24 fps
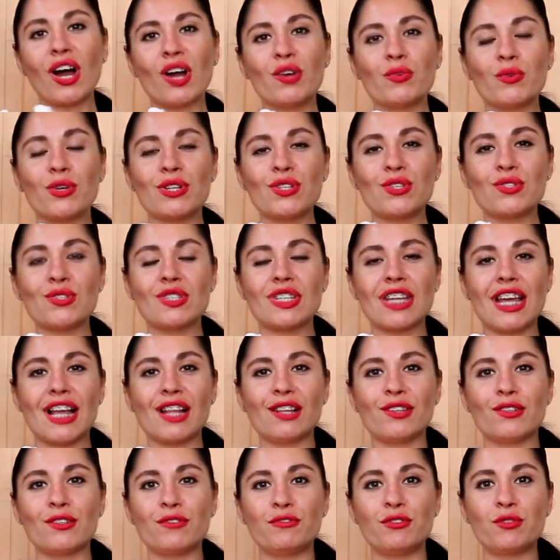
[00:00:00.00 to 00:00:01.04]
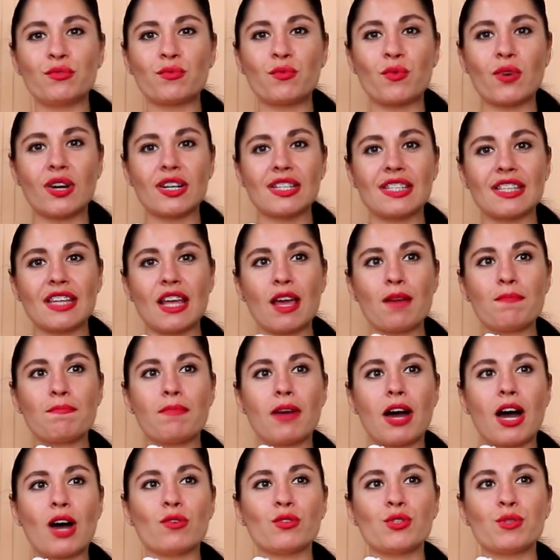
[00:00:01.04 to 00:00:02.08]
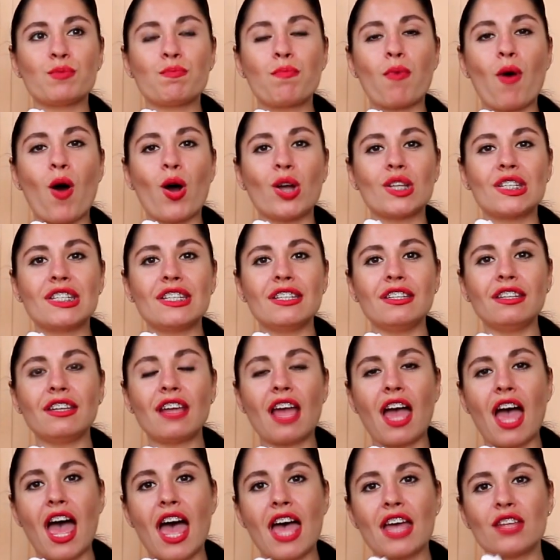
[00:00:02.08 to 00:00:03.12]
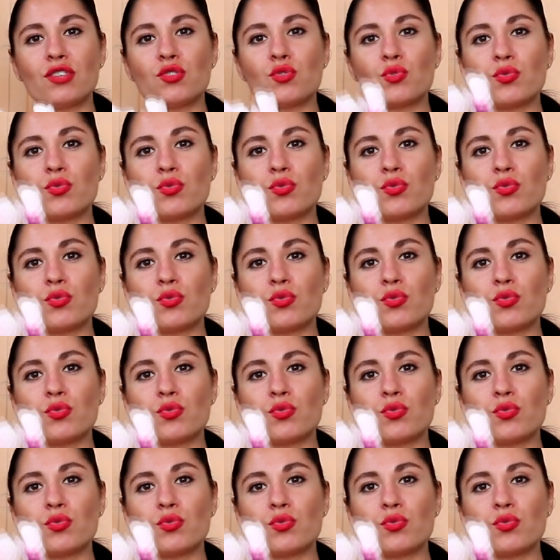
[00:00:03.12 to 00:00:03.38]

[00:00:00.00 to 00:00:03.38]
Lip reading: I want to tell you a few words about potting and